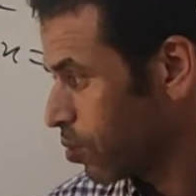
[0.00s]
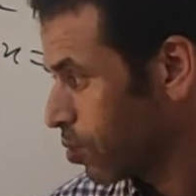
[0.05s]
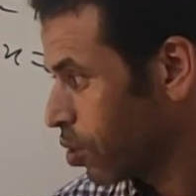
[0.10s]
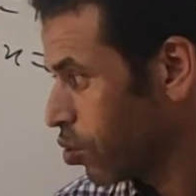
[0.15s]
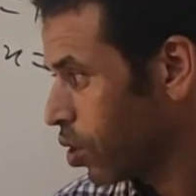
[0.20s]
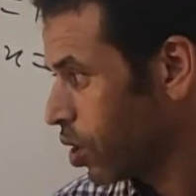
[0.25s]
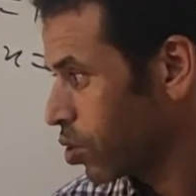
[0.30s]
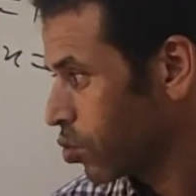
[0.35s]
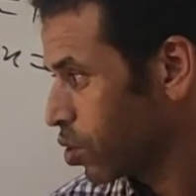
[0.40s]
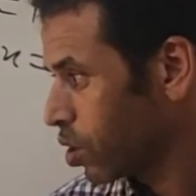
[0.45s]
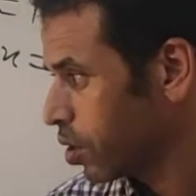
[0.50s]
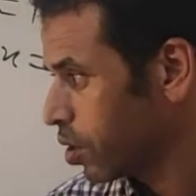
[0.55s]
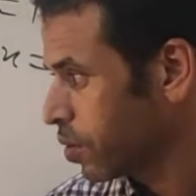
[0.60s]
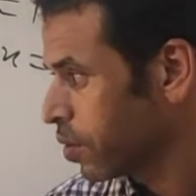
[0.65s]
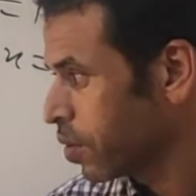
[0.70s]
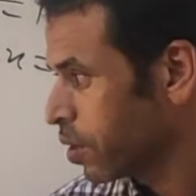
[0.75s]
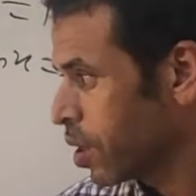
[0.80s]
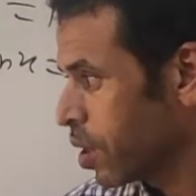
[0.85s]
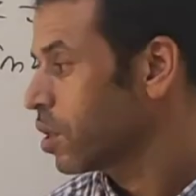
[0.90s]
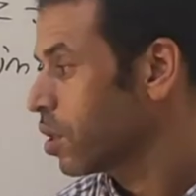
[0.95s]
below as well.
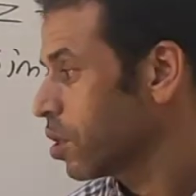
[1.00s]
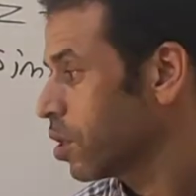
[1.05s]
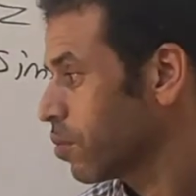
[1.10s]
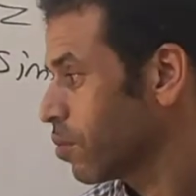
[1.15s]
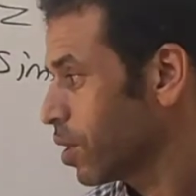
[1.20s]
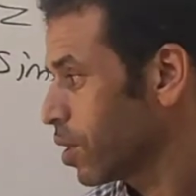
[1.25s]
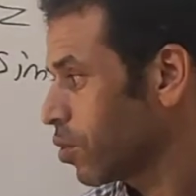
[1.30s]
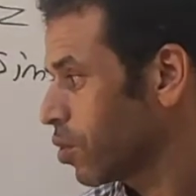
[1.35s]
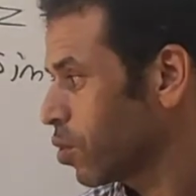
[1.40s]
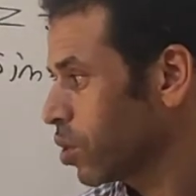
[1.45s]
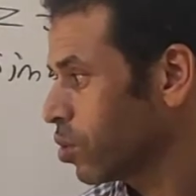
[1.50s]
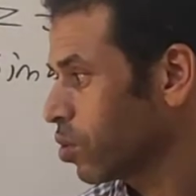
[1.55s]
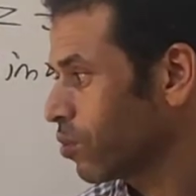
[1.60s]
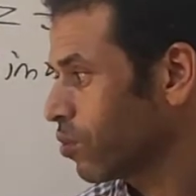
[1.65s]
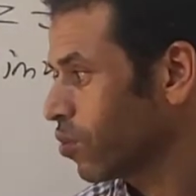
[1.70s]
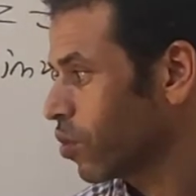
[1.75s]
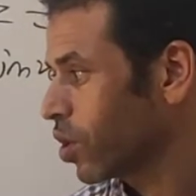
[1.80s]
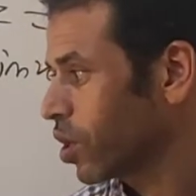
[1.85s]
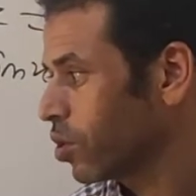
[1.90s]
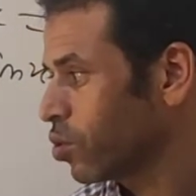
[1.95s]
By the way, don't
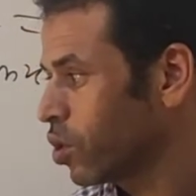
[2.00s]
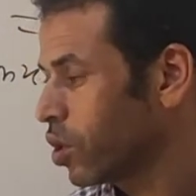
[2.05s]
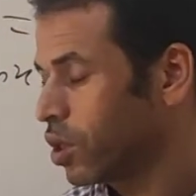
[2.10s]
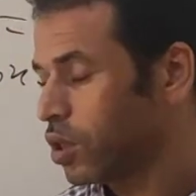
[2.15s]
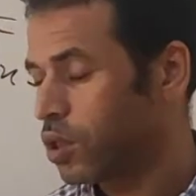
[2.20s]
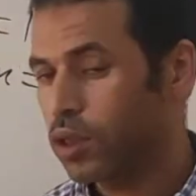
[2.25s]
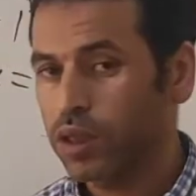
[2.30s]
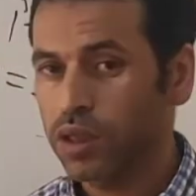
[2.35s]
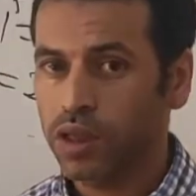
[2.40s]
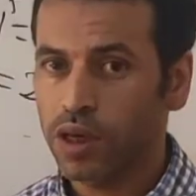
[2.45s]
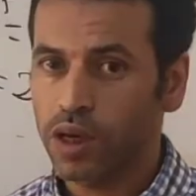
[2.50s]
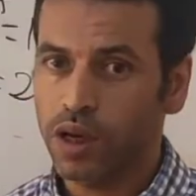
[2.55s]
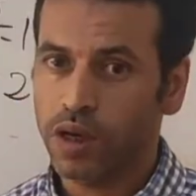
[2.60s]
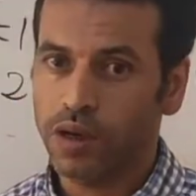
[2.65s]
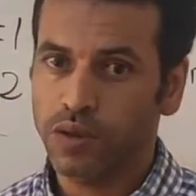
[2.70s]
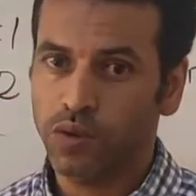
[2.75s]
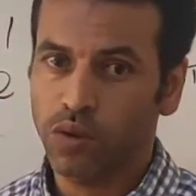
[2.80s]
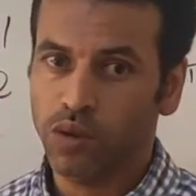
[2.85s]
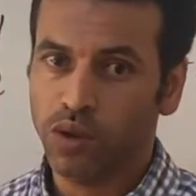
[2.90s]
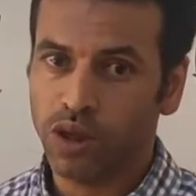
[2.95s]
forget to hit the
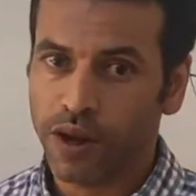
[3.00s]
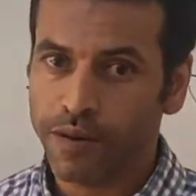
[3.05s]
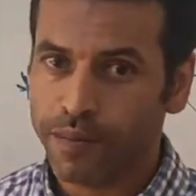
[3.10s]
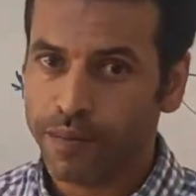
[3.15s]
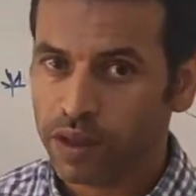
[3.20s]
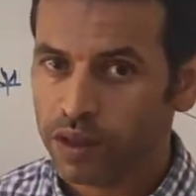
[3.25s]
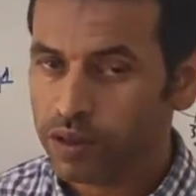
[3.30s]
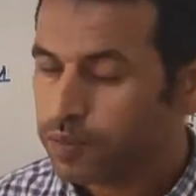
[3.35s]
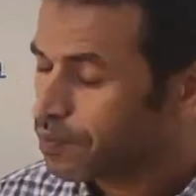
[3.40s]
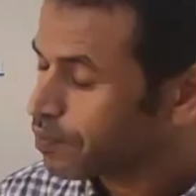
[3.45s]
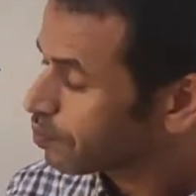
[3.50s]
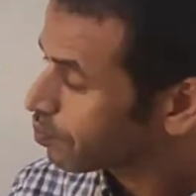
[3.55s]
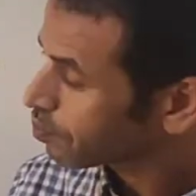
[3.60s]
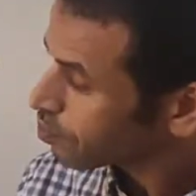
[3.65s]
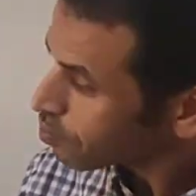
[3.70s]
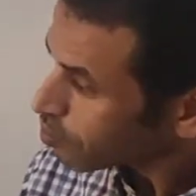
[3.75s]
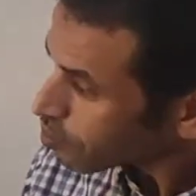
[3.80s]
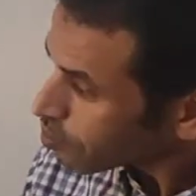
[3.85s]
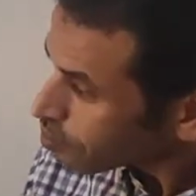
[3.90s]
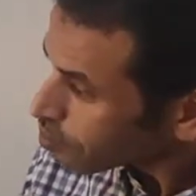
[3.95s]
subscribe button.
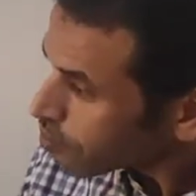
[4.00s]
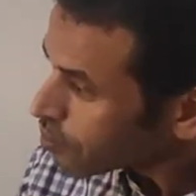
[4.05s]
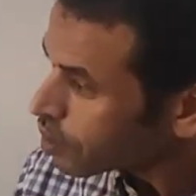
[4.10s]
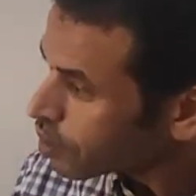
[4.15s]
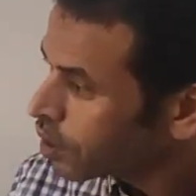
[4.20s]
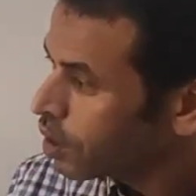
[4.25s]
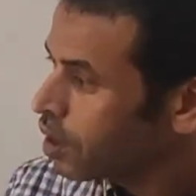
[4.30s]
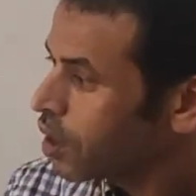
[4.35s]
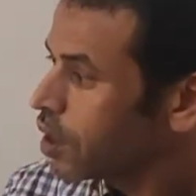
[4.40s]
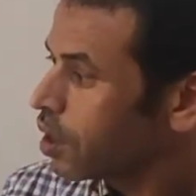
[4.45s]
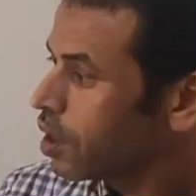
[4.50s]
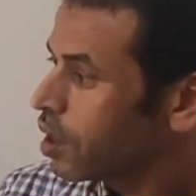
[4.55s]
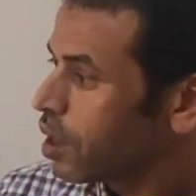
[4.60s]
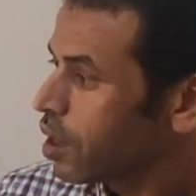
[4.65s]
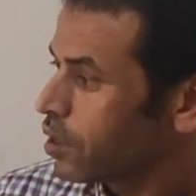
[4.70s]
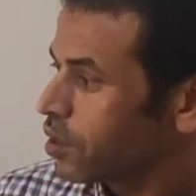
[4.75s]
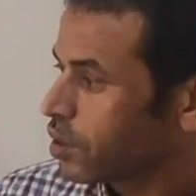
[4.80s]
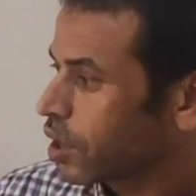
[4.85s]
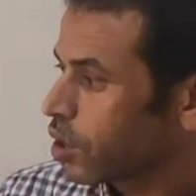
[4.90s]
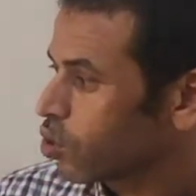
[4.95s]

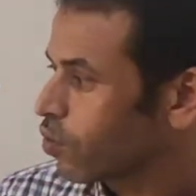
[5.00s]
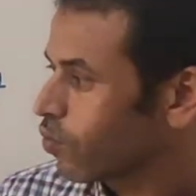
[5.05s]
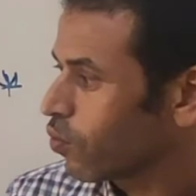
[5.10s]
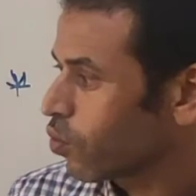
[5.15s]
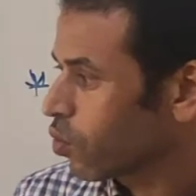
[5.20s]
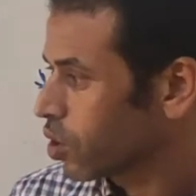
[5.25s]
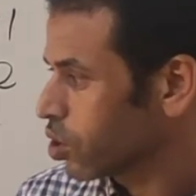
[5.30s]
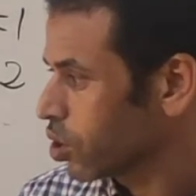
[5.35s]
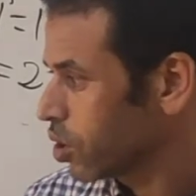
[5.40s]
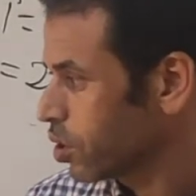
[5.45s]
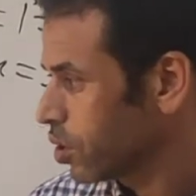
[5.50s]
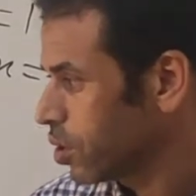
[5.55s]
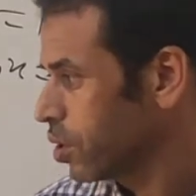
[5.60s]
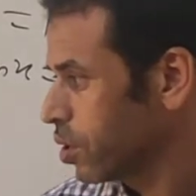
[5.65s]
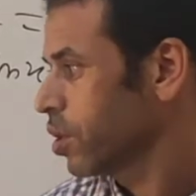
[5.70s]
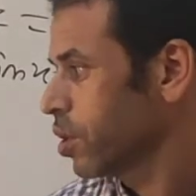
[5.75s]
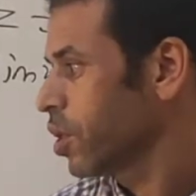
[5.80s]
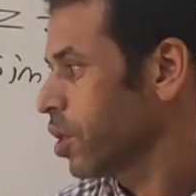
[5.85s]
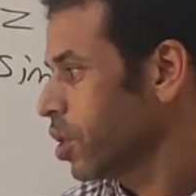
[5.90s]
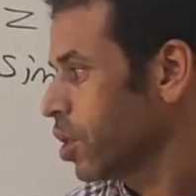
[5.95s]
And thank you for watching.
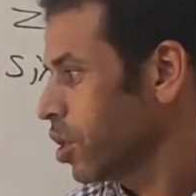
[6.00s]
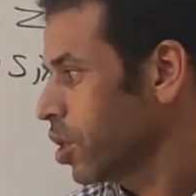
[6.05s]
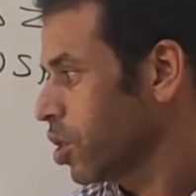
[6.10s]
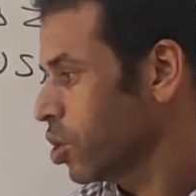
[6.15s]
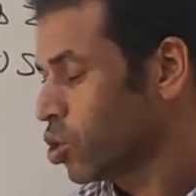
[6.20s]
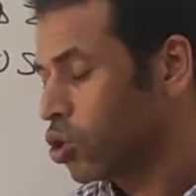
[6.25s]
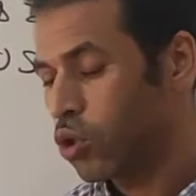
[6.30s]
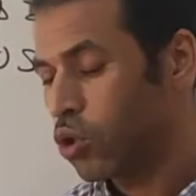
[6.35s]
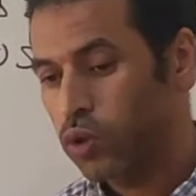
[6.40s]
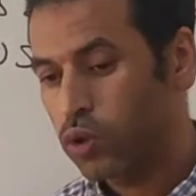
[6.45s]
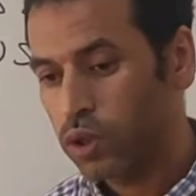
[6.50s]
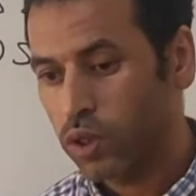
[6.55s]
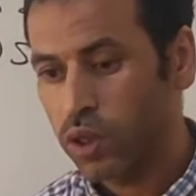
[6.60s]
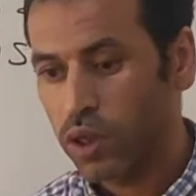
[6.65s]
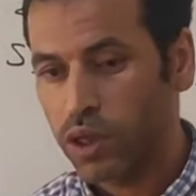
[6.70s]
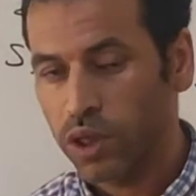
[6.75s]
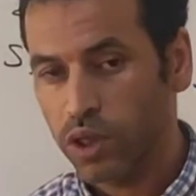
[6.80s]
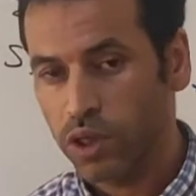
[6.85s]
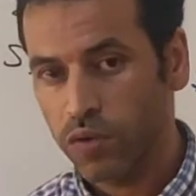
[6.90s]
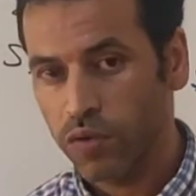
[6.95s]
Enjoy the
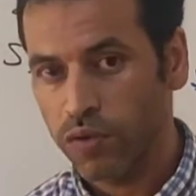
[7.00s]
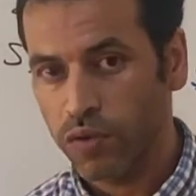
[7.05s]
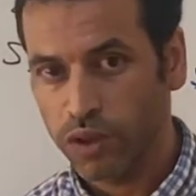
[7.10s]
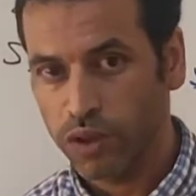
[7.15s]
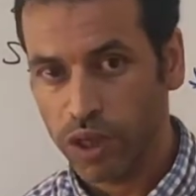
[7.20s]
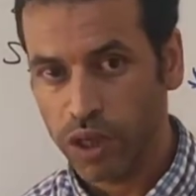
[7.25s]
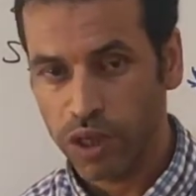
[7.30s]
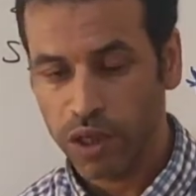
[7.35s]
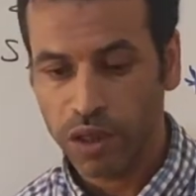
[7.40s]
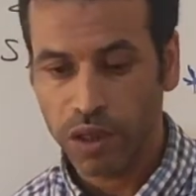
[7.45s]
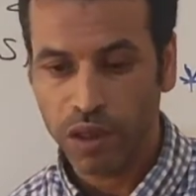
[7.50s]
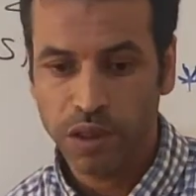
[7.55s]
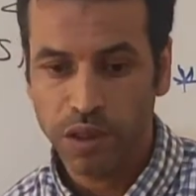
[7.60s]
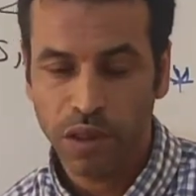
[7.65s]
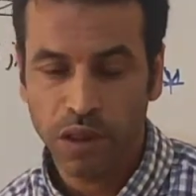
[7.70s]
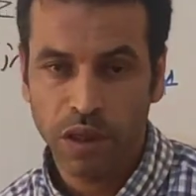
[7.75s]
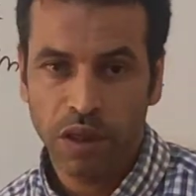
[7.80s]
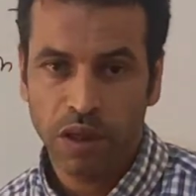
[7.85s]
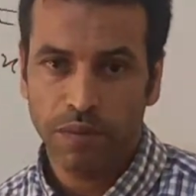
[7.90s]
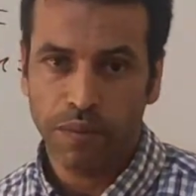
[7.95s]
rest of your day.
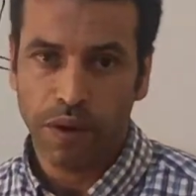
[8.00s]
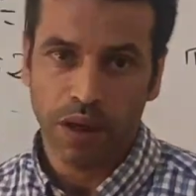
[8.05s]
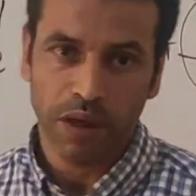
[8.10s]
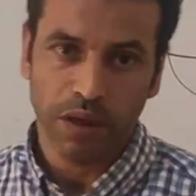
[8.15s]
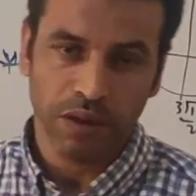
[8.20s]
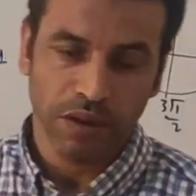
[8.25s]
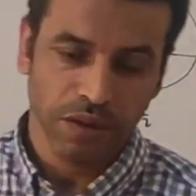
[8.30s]
Bye.